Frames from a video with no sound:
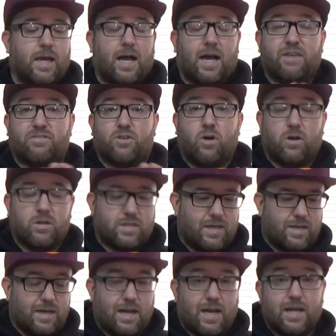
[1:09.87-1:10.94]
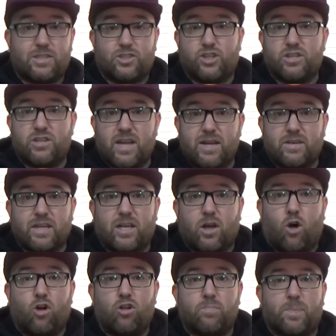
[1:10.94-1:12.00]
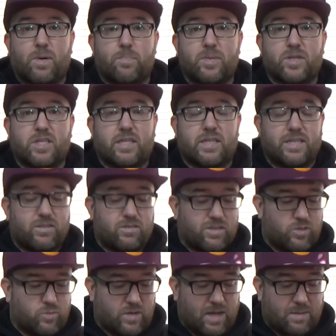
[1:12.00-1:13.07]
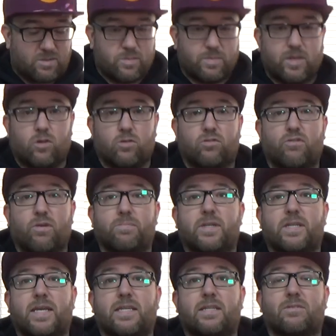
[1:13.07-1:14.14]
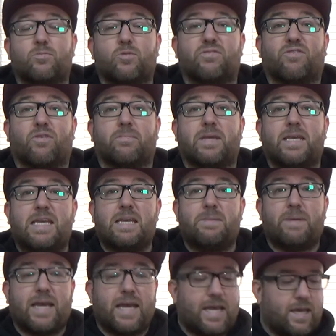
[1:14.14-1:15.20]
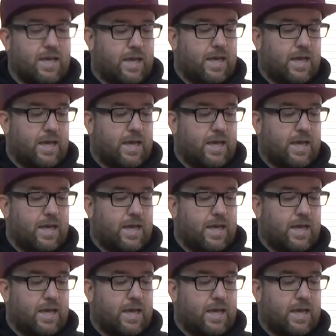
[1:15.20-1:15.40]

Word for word: I've got a generic all-purpose cleaner. This one happens to be called Kryptonite. It was from eBay.